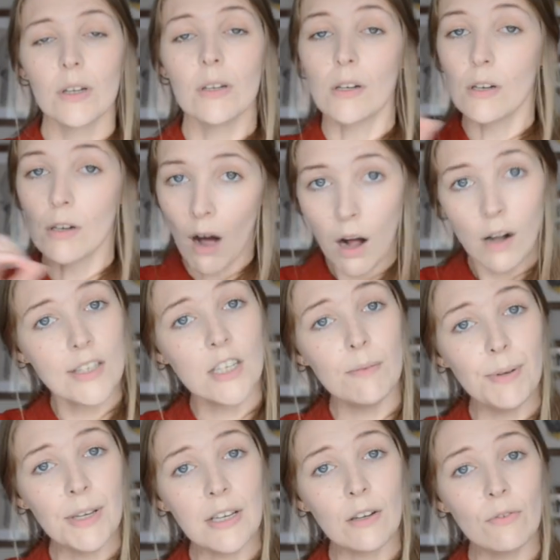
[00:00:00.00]
not to
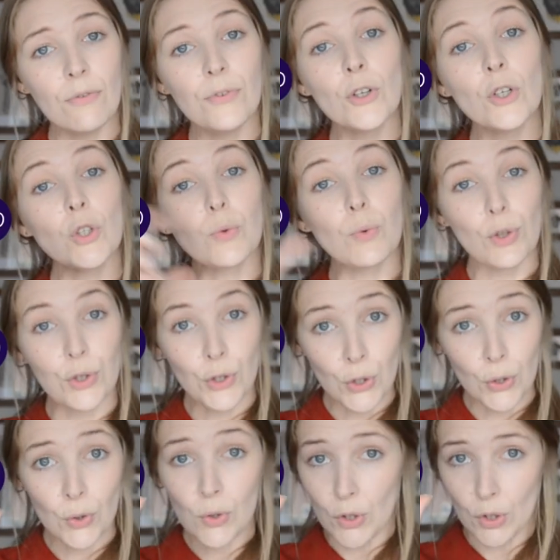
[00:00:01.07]
be confused with
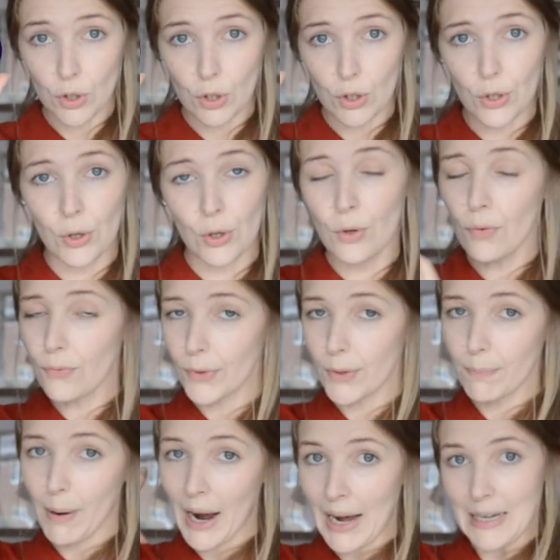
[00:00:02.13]
used to for
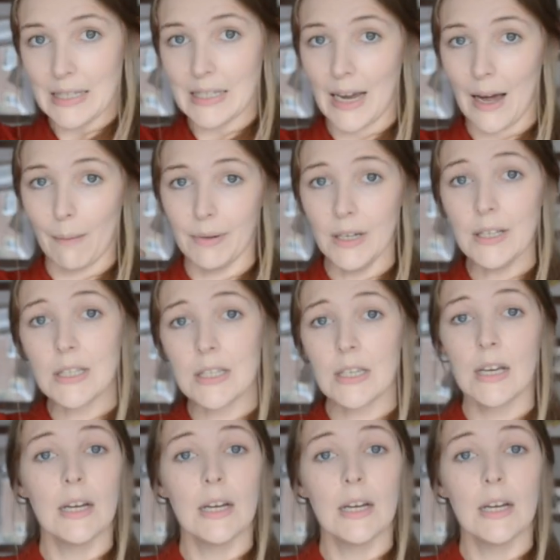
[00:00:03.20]
past habits.